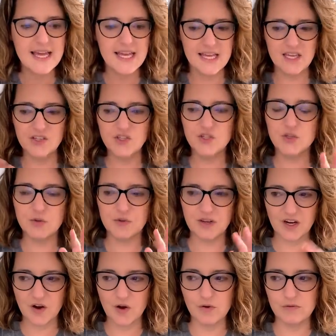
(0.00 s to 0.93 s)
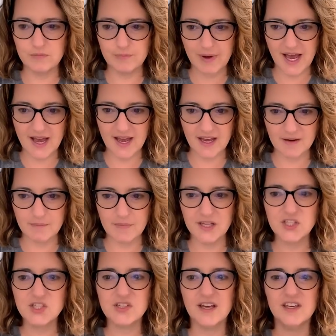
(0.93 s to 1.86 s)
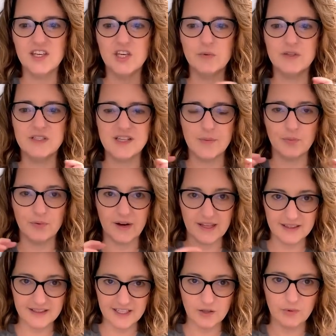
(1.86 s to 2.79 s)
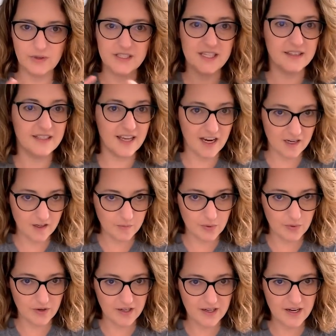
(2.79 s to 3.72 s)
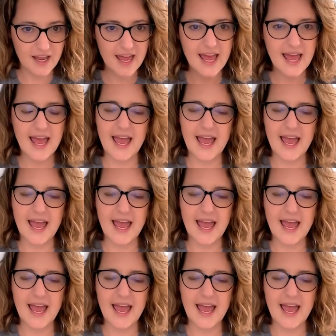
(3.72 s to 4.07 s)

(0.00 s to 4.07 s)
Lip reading: into their own bag, much like you would separate liquids at the airport.